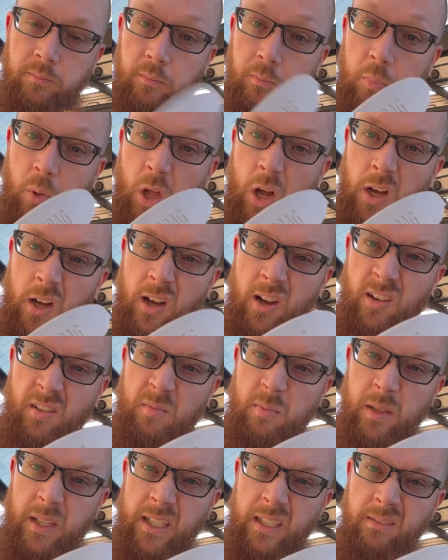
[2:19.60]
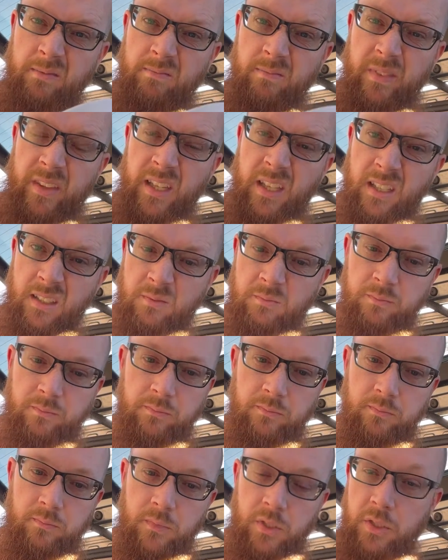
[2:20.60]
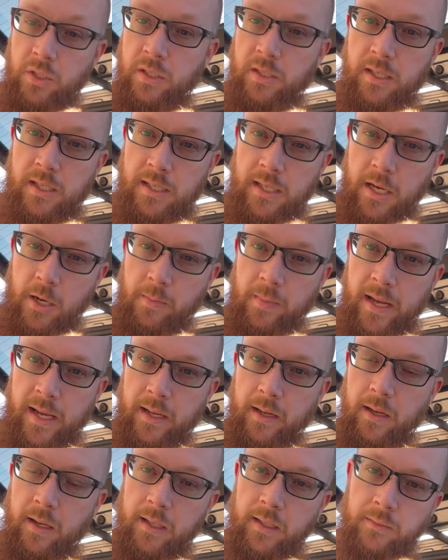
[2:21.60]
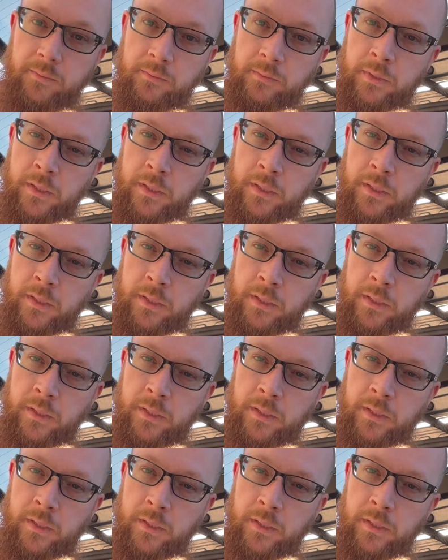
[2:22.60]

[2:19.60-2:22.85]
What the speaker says: block off plate thing. It just says airbag on it.